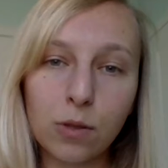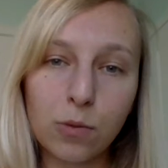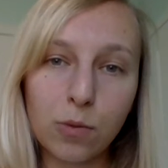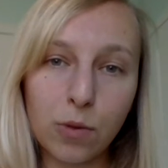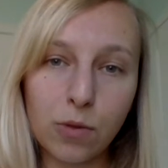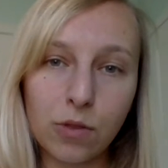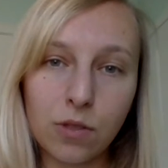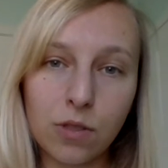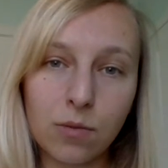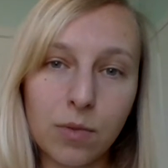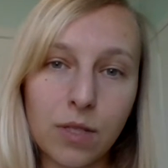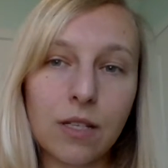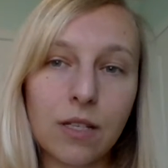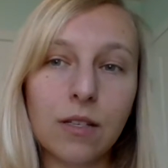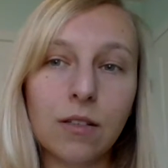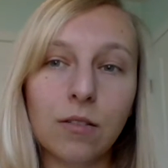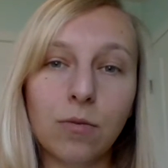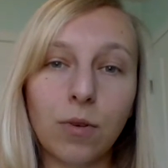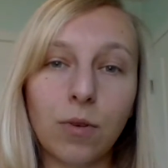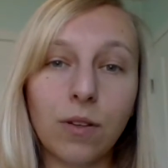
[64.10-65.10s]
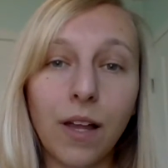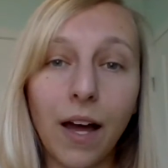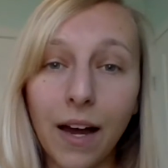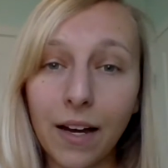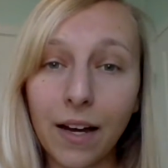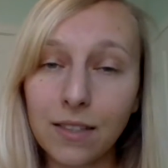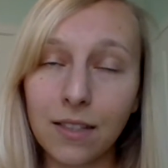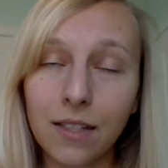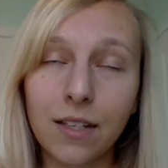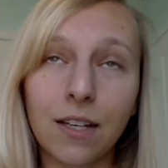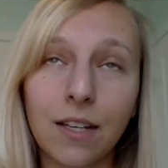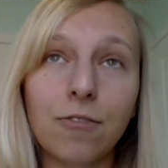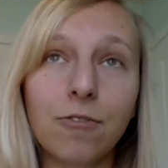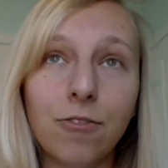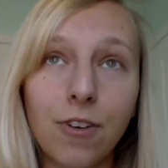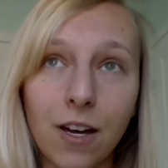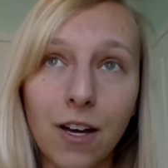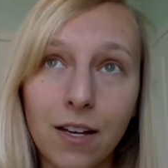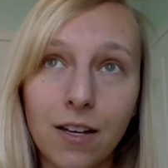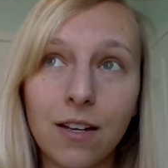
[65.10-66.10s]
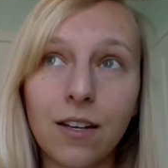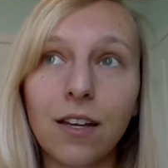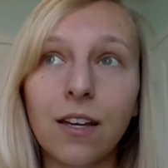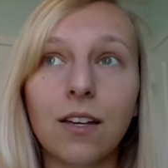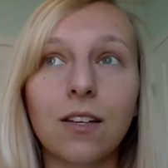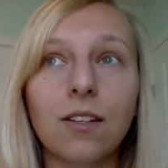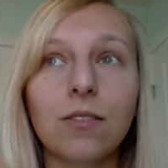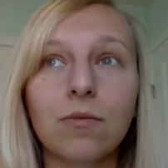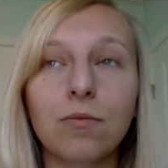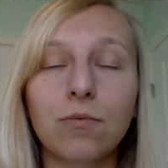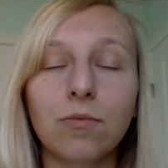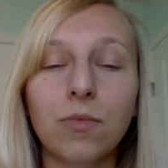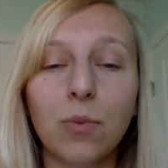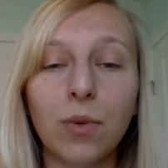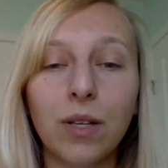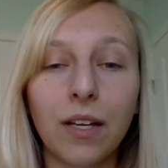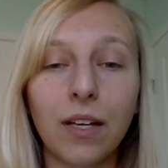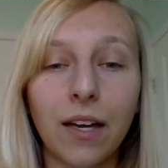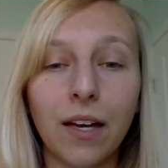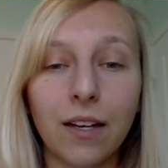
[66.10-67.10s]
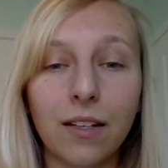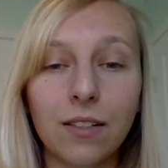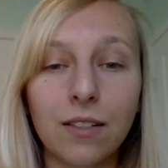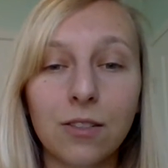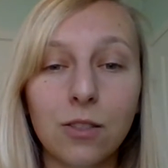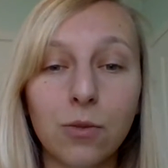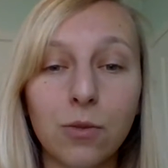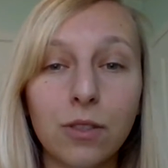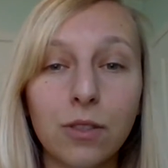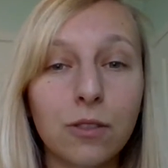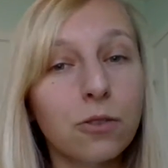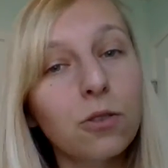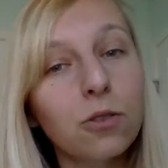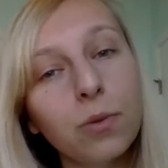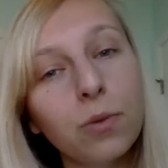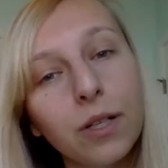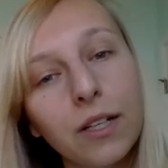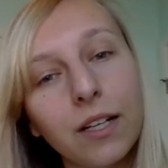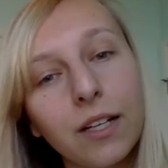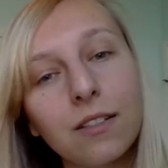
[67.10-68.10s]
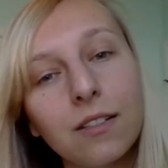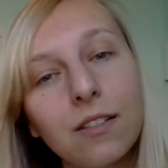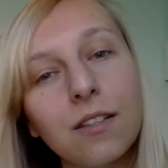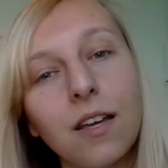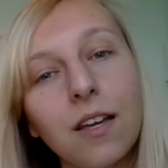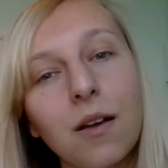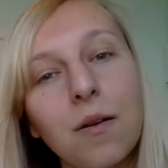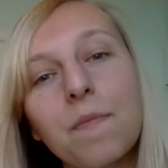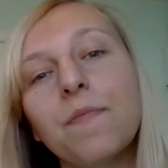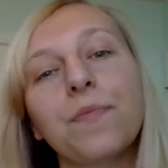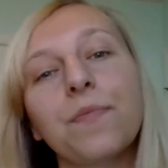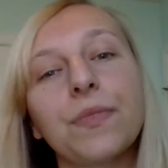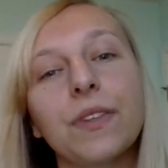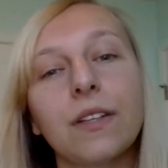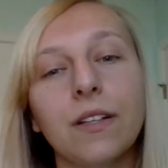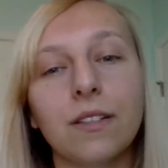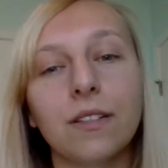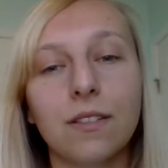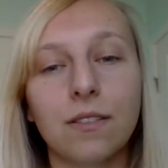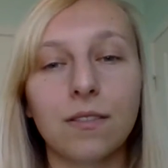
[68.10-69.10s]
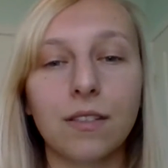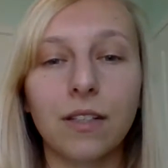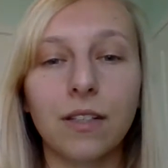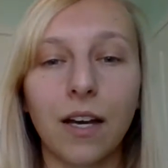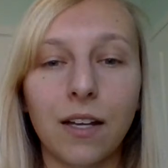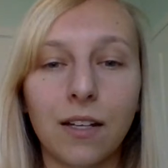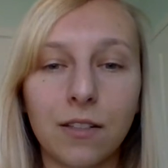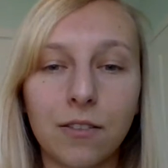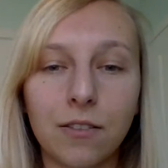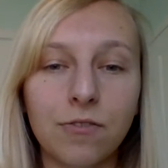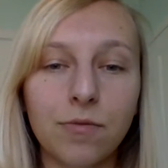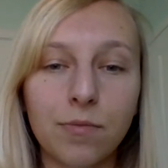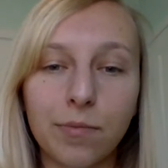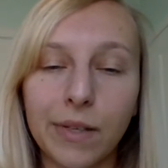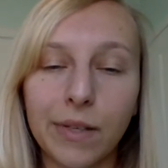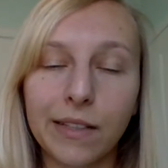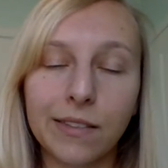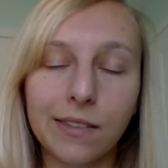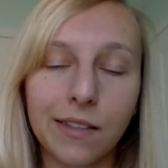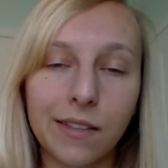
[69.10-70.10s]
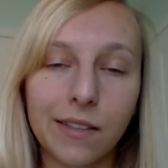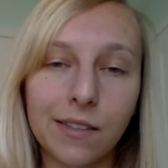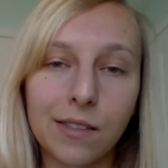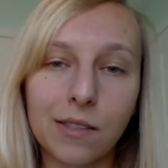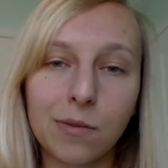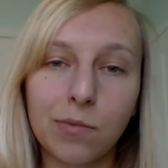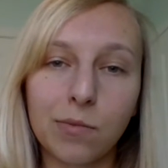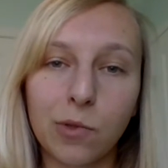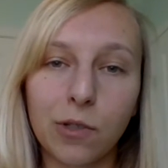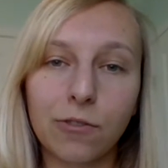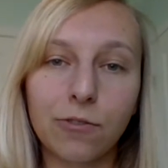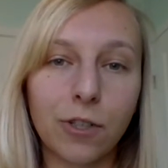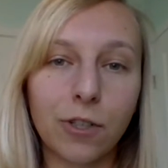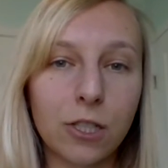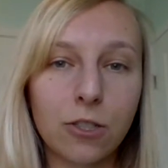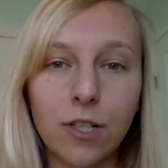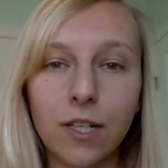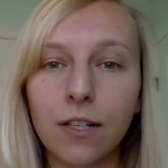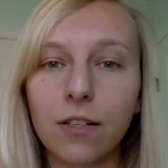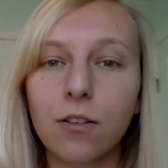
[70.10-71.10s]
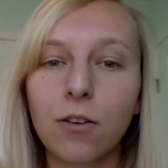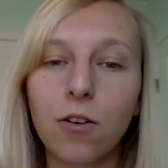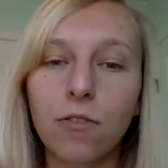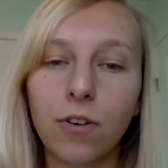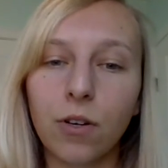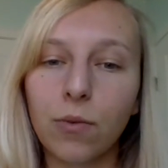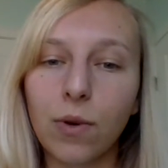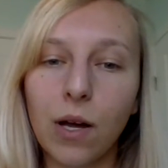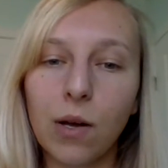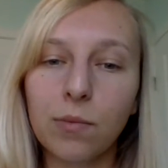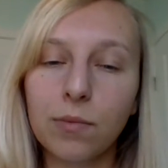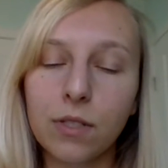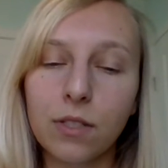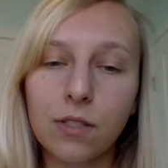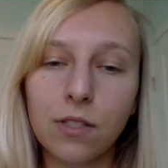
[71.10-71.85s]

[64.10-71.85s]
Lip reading: are supposed to be relaxing and fun, and when we add doing schoolwork into them, it kind of makes kids more frustrated and overwhelmed.